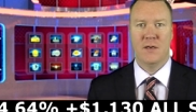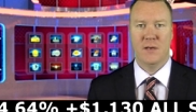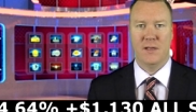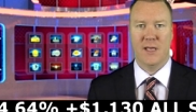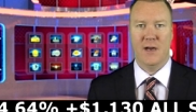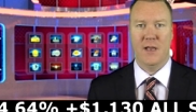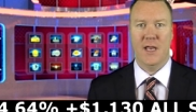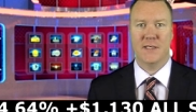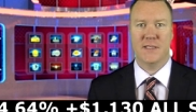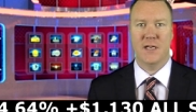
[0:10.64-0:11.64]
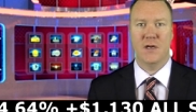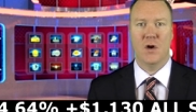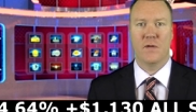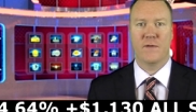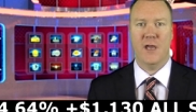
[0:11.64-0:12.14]
You'll get an instant
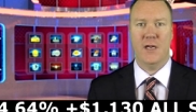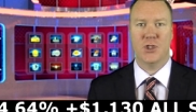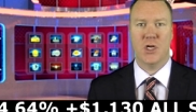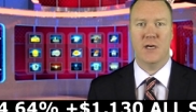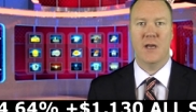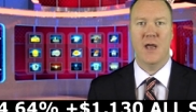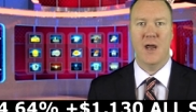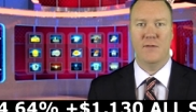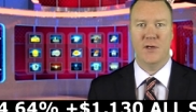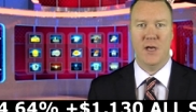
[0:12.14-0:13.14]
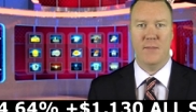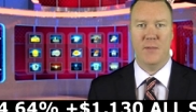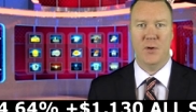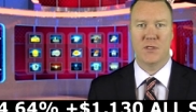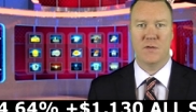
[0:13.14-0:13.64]
notification every time I
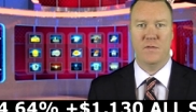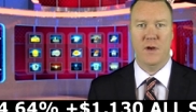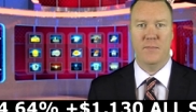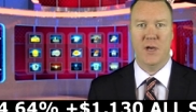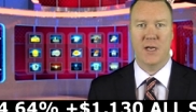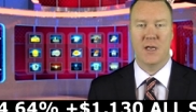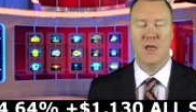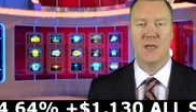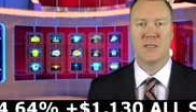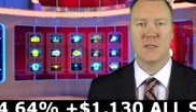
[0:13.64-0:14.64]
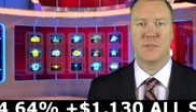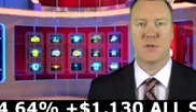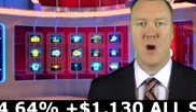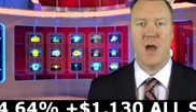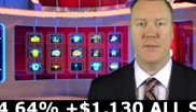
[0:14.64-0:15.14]
post a free pick.
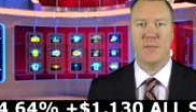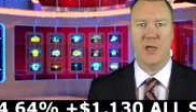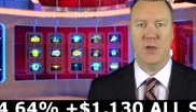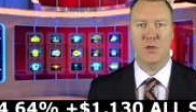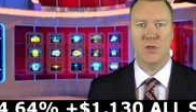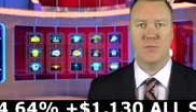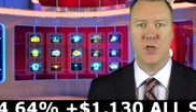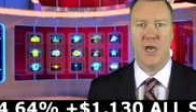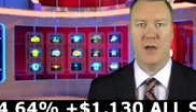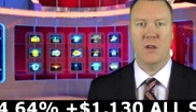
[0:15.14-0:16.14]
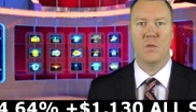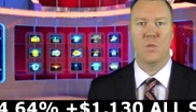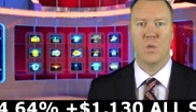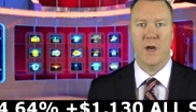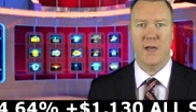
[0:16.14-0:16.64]
Subscribe to my YouTube channel
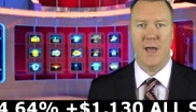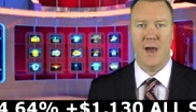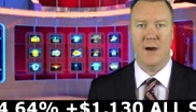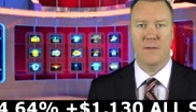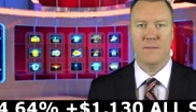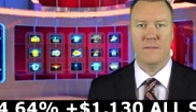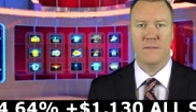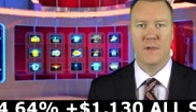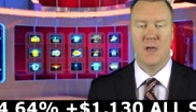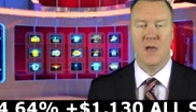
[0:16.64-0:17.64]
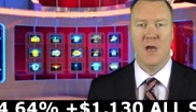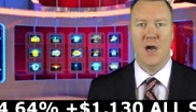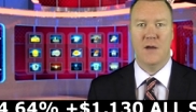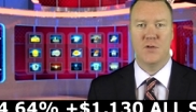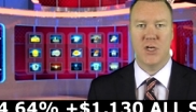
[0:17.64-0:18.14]
right now.
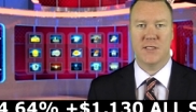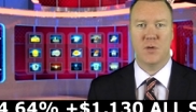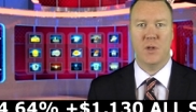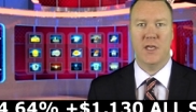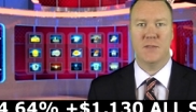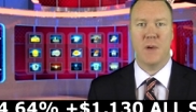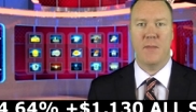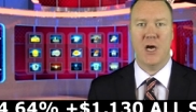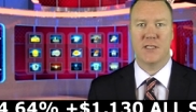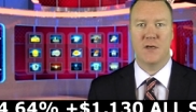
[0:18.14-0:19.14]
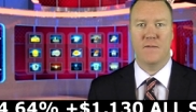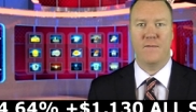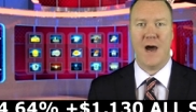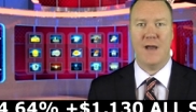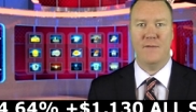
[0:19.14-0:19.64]
I've just released my Monster
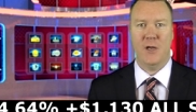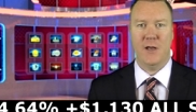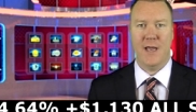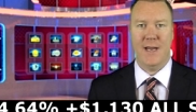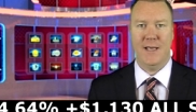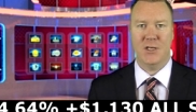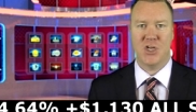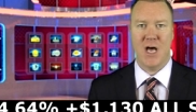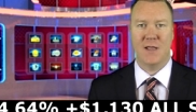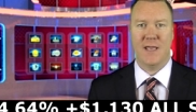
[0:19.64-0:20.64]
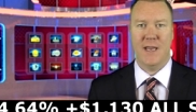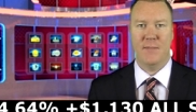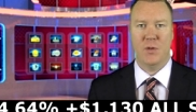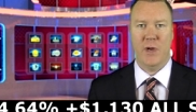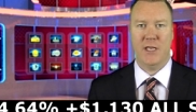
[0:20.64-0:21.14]
five unit N H L Game
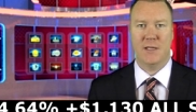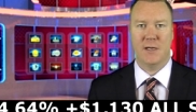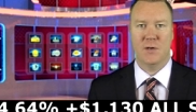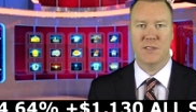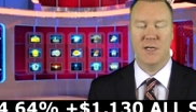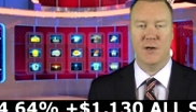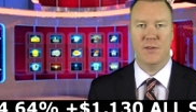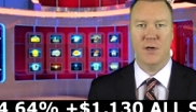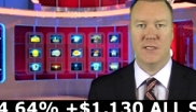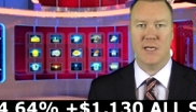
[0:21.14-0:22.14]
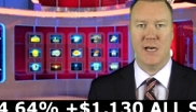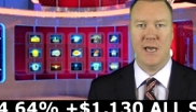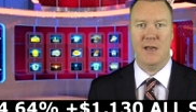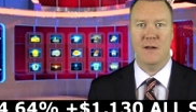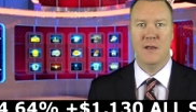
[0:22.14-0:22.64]
of the Week that goes here Thursday night.